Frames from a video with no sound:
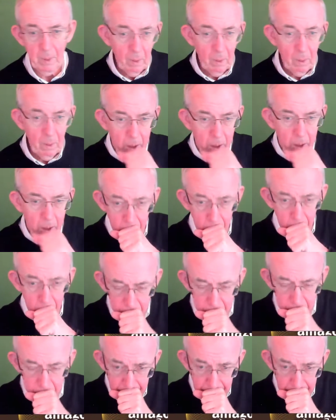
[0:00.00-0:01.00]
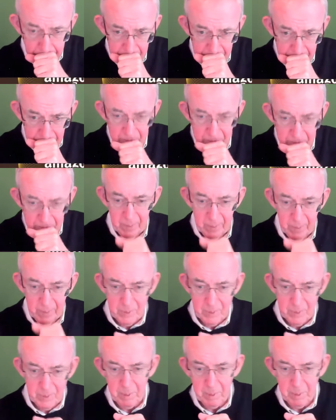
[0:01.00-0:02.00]
I'm going to switch my microphone
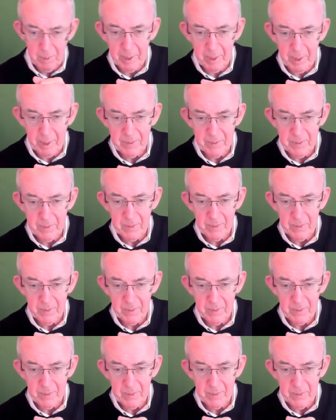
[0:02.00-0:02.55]
off for a second.